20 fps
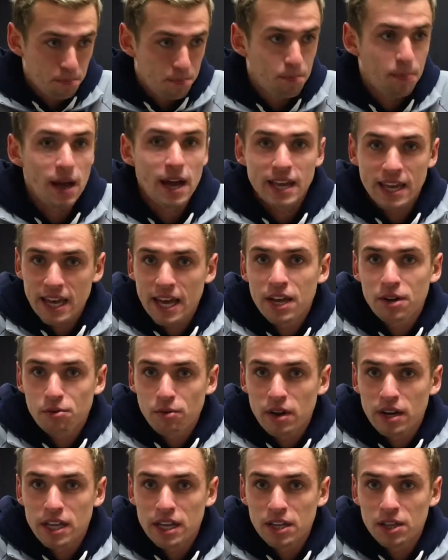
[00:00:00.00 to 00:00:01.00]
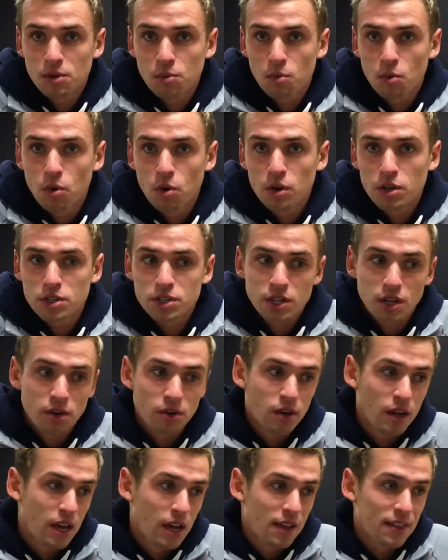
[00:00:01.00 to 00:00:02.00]
by getting ready in the water. So
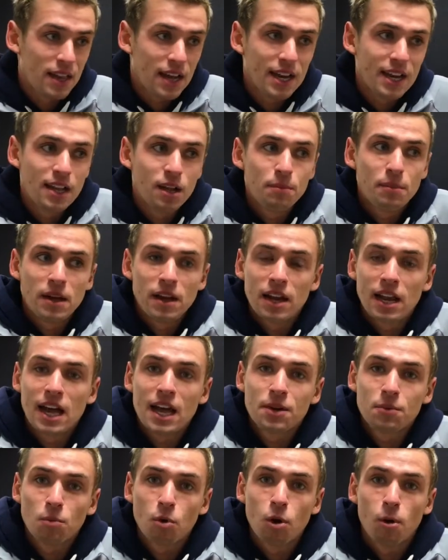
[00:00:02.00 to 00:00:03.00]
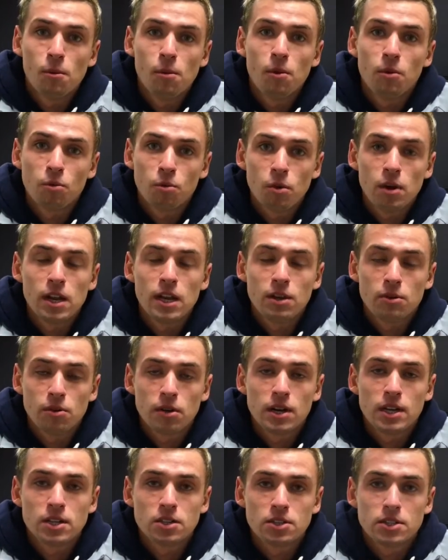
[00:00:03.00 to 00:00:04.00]
that little bit of land warm-up
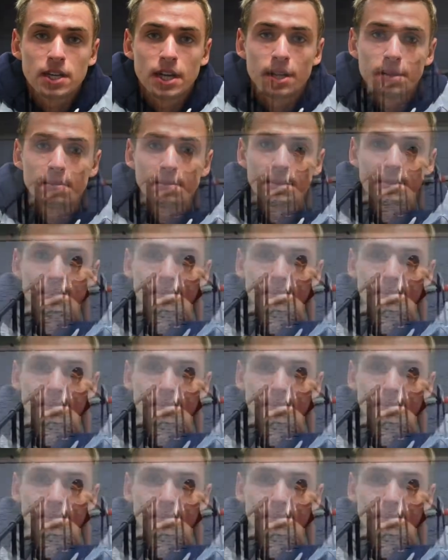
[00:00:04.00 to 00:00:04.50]
really does help.